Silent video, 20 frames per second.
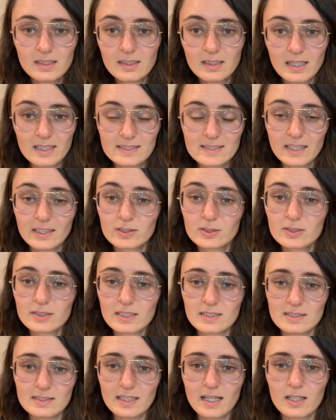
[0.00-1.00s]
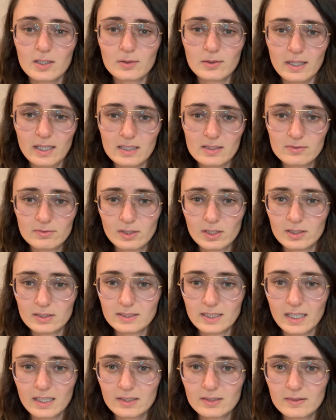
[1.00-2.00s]
cycle that's not quite as
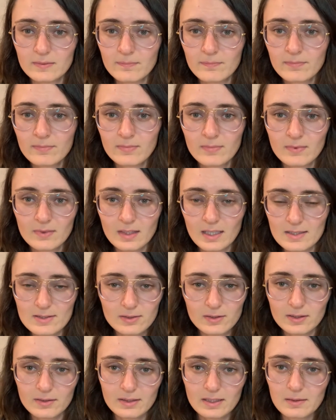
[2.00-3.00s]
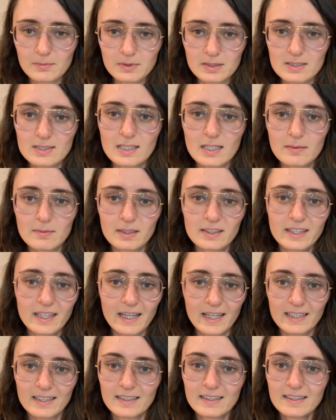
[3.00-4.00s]
volatile. That's the only thing I'm going to say about
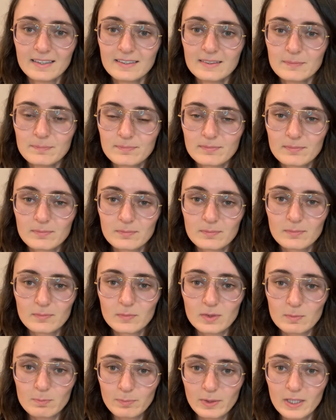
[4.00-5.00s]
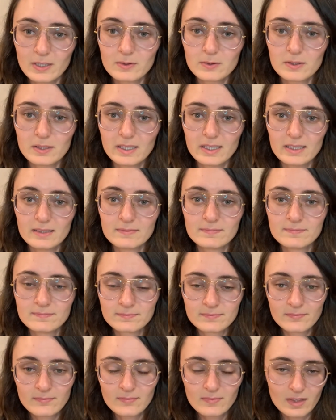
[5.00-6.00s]
that. With Bitcoin,
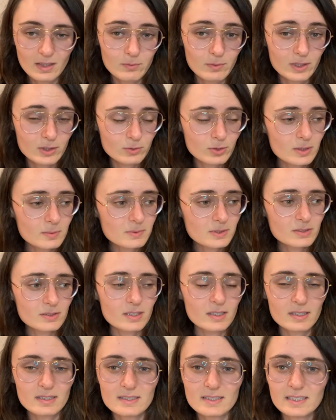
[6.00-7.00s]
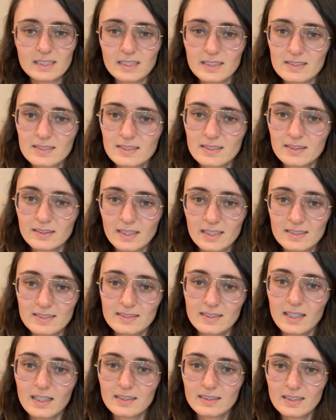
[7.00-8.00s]
with cryptocurrencies, it's
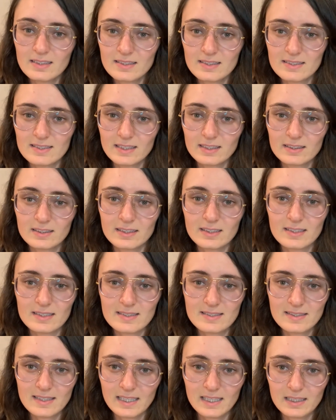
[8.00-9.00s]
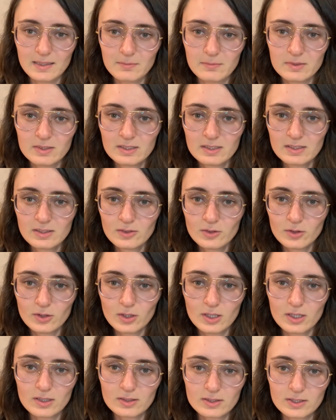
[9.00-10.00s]
not necessarily the same
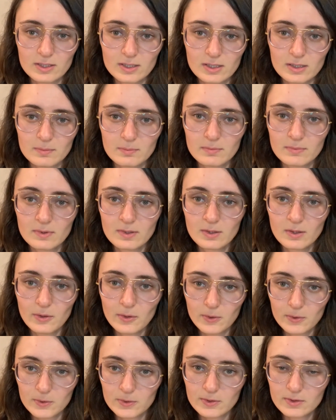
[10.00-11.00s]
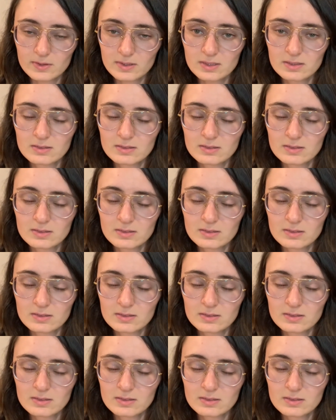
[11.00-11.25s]
long-term hold.